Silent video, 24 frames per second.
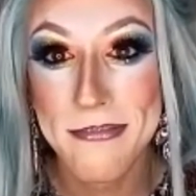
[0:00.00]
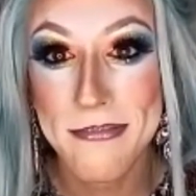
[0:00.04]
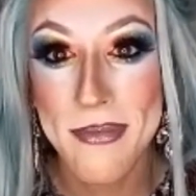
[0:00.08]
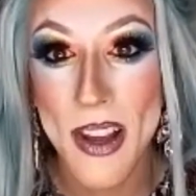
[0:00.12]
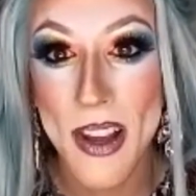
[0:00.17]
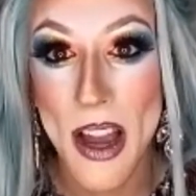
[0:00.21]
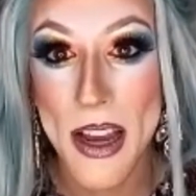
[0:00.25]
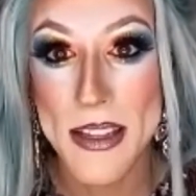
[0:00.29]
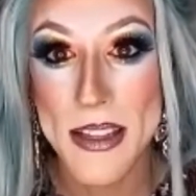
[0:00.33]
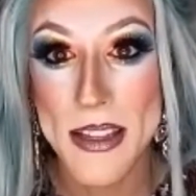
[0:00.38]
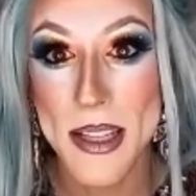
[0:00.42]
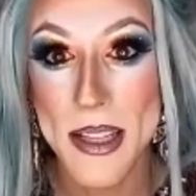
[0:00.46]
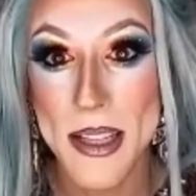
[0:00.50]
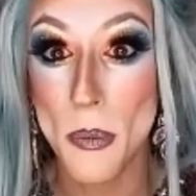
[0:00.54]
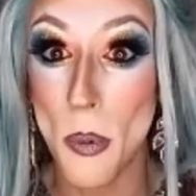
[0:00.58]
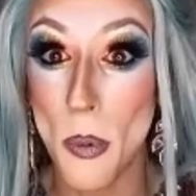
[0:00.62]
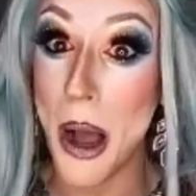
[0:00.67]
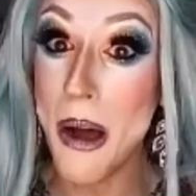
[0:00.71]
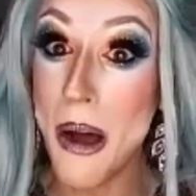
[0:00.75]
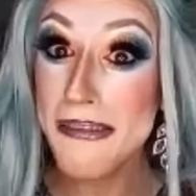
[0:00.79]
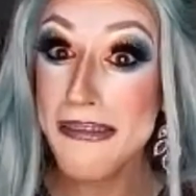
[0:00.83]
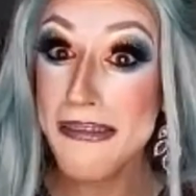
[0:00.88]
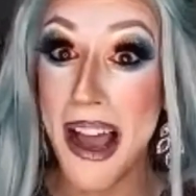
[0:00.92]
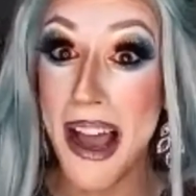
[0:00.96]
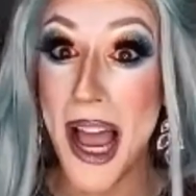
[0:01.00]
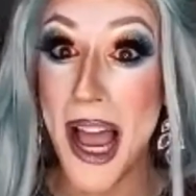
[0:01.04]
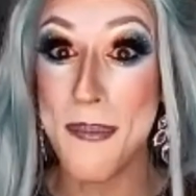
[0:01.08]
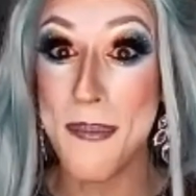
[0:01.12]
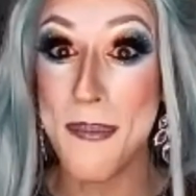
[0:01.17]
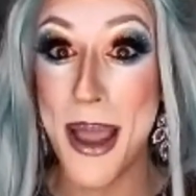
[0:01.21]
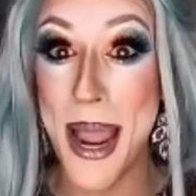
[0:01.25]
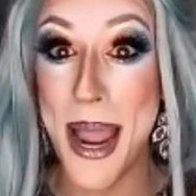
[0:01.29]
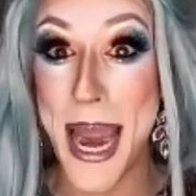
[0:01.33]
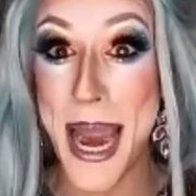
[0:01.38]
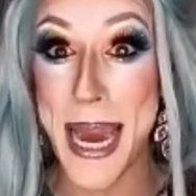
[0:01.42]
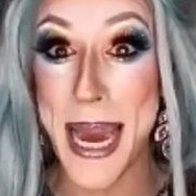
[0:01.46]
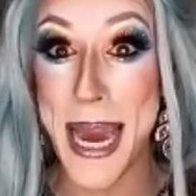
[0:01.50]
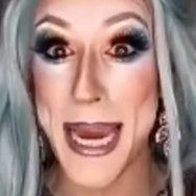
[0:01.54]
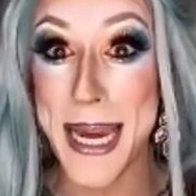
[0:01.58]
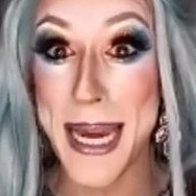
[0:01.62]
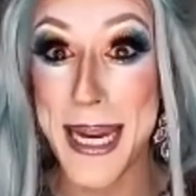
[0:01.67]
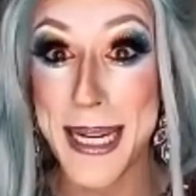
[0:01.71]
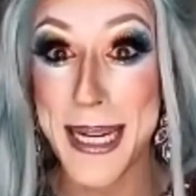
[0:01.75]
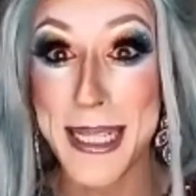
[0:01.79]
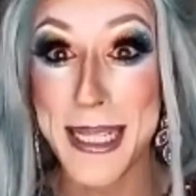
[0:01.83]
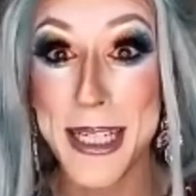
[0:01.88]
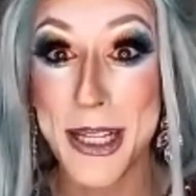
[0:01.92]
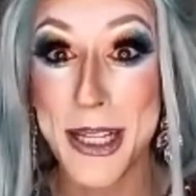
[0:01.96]
I said, "Well, I'm
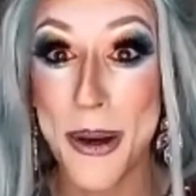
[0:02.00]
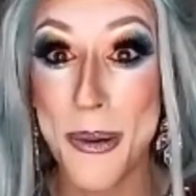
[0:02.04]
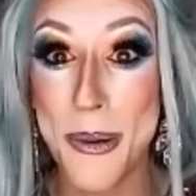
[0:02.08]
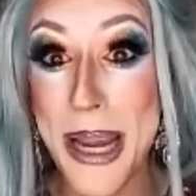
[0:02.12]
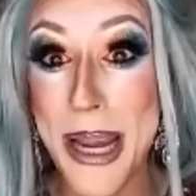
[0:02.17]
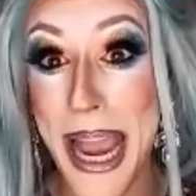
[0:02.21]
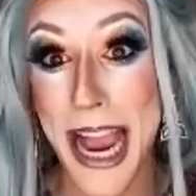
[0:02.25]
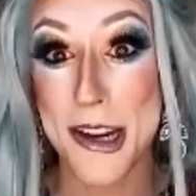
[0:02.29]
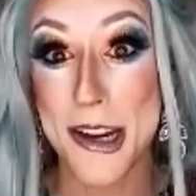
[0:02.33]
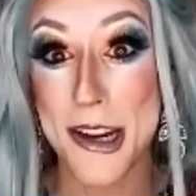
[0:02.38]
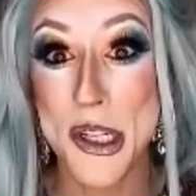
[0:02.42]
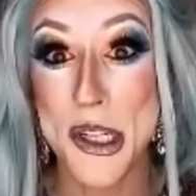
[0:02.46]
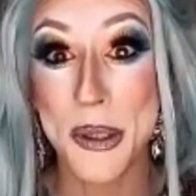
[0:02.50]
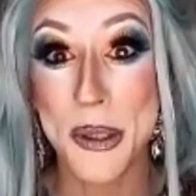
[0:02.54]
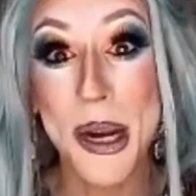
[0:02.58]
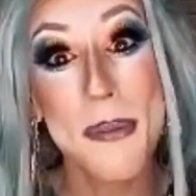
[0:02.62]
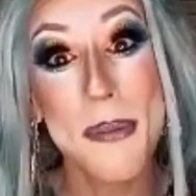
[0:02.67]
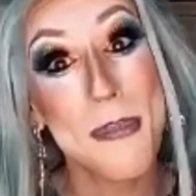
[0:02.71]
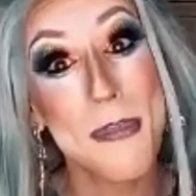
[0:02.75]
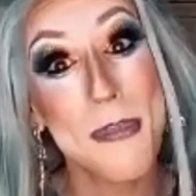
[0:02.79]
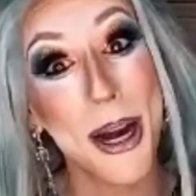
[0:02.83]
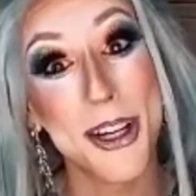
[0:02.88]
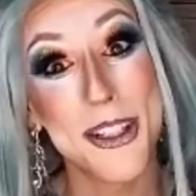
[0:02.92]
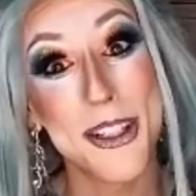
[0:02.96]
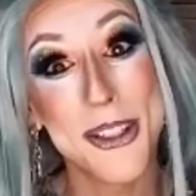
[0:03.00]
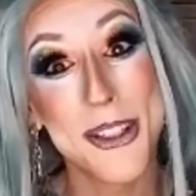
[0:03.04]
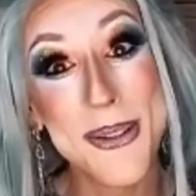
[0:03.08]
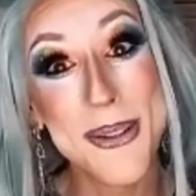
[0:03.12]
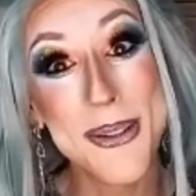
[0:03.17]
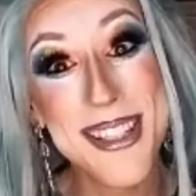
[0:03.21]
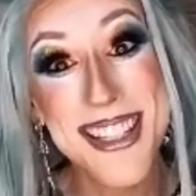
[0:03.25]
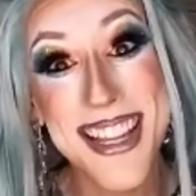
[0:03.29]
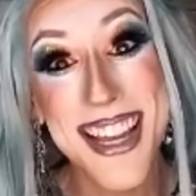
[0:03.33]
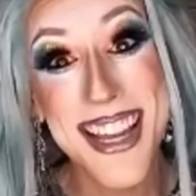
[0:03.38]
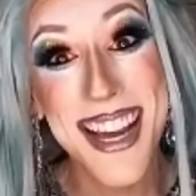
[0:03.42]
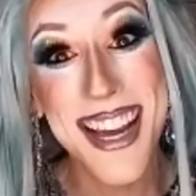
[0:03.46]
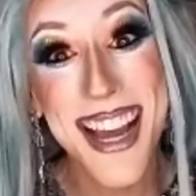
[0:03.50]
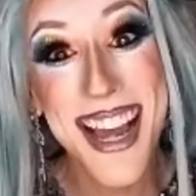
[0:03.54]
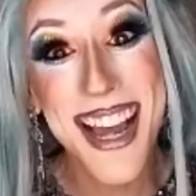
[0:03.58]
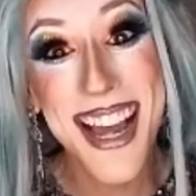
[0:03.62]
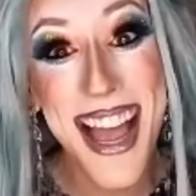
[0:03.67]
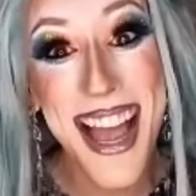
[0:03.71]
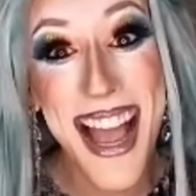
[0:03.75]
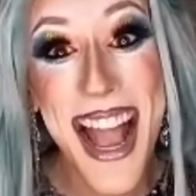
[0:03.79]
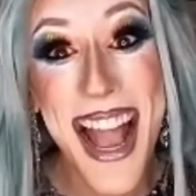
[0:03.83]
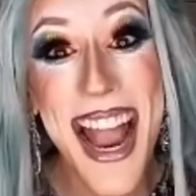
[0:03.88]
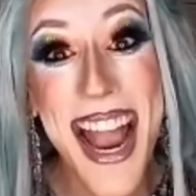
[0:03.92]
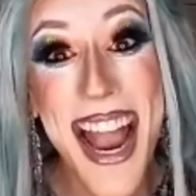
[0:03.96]
a, cashier at Marshall's,
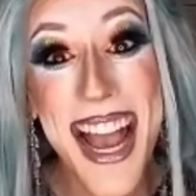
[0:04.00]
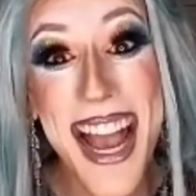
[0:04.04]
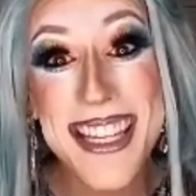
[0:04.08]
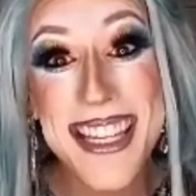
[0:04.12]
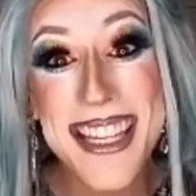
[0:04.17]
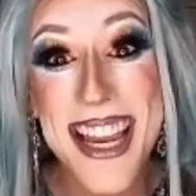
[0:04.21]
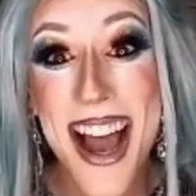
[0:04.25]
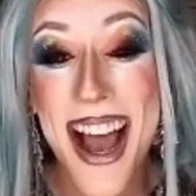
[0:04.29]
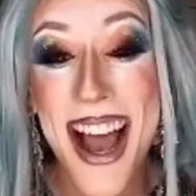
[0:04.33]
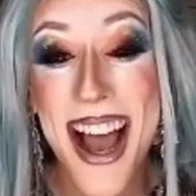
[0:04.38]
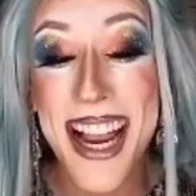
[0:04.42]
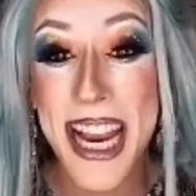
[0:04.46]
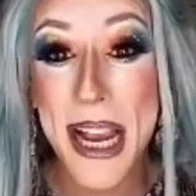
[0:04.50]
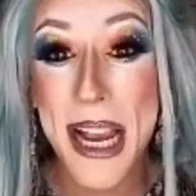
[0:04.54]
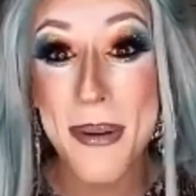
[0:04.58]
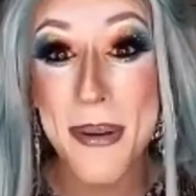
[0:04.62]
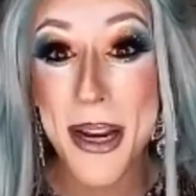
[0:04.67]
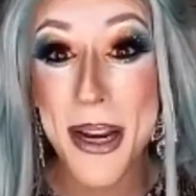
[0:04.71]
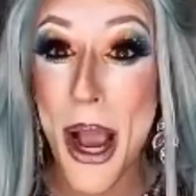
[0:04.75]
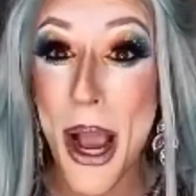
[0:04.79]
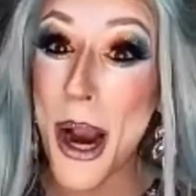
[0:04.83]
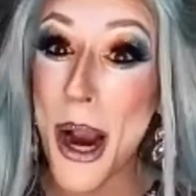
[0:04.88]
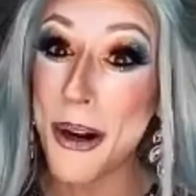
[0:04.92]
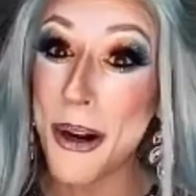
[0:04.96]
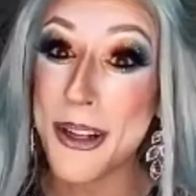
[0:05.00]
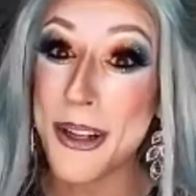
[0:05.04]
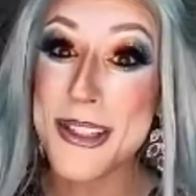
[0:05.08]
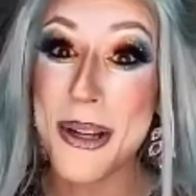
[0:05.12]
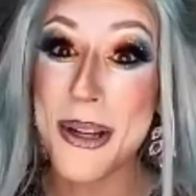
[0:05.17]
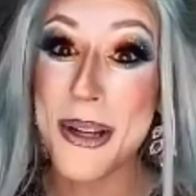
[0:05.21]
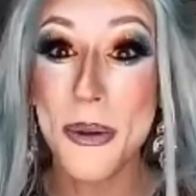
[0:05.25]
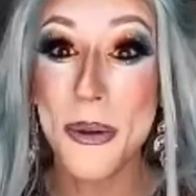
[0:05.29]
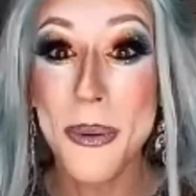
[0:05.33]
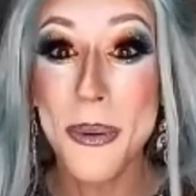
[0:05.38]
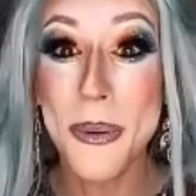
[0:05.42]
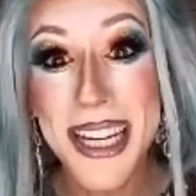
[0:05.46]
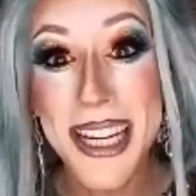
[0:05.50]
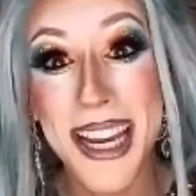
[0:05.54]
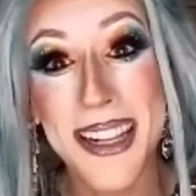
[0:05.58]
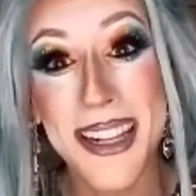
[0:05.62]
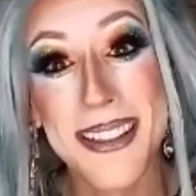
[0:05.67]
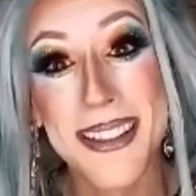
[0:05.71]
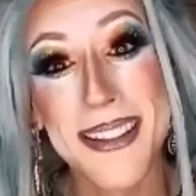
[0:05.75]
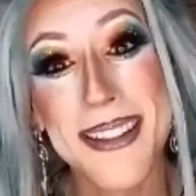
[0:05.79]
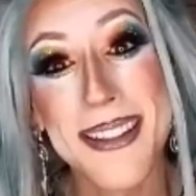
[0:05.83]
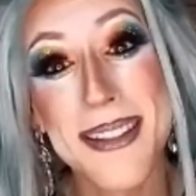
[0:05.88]
and I am an artist on the weekend.